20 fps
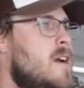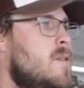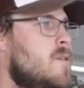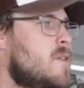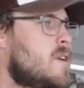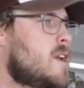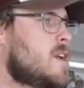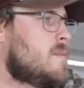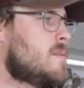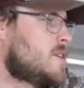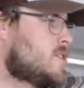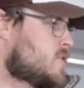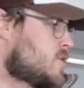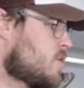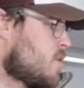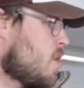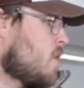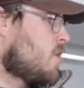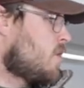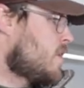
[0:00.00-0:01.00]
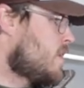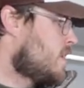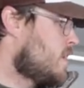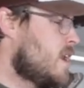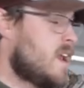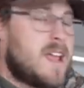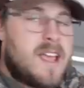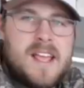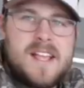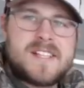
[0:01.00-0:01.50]
We're gonna be trolling.
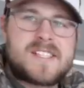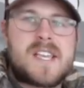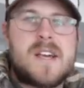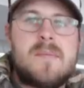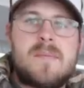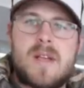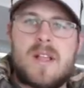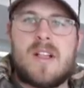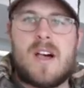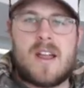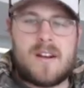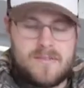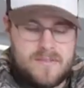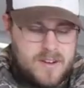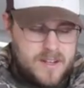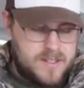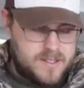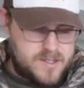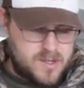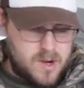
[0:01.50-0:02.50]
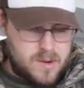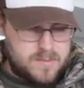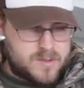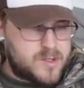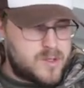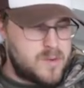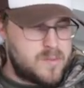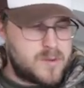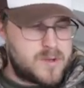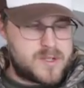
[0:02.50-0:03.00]
It's gonna be a lot of fun. So I'm
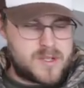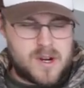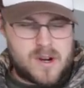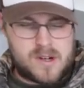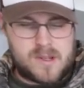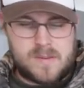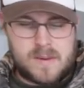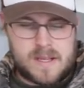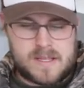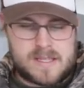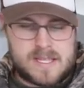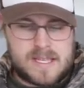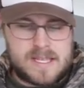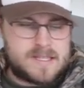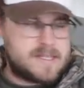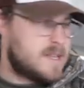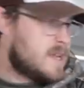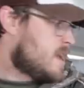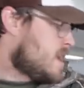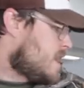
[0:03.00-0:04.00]
super stoked about these.